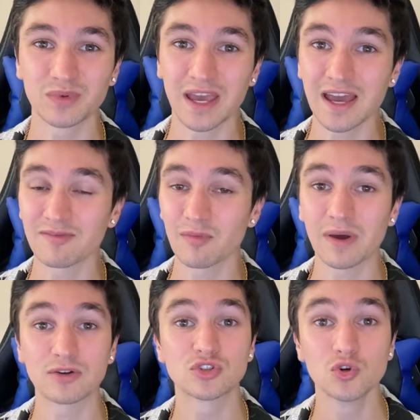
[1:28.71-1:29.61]
We have
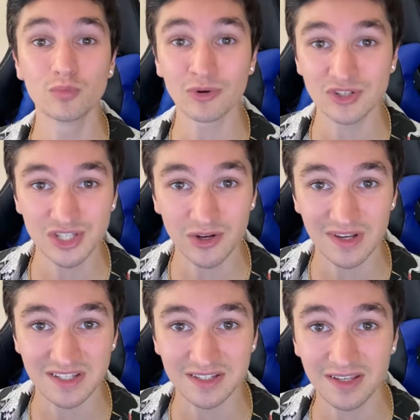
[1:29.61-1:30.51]
about 2 more
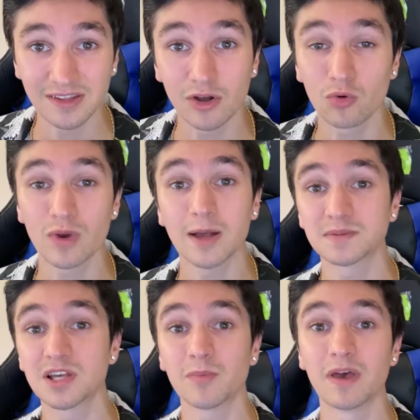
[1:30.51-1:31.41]
series until it all
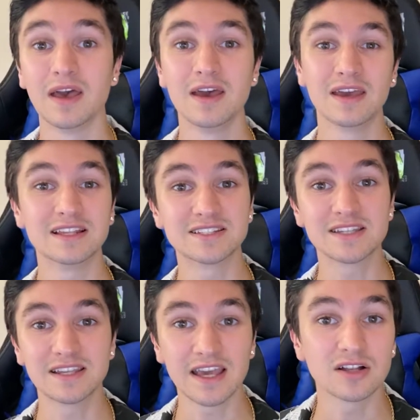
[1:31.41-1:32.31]
wraps up in
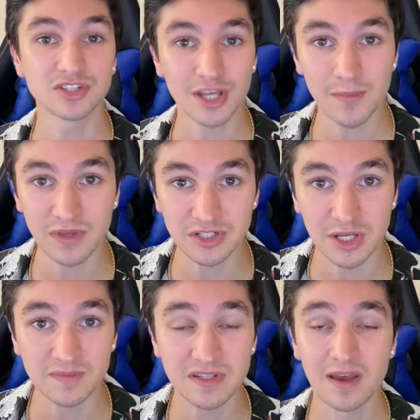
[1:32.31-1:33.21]
CDL
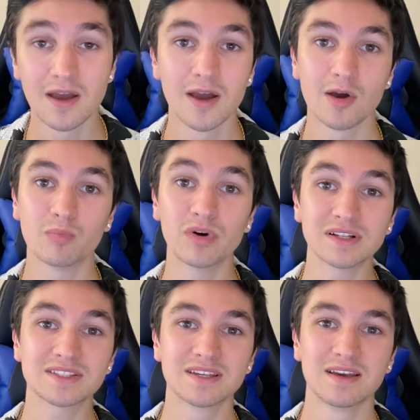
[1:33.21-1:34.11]
championships,
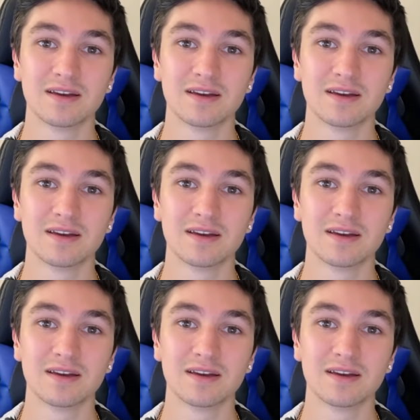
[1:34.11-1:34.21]
but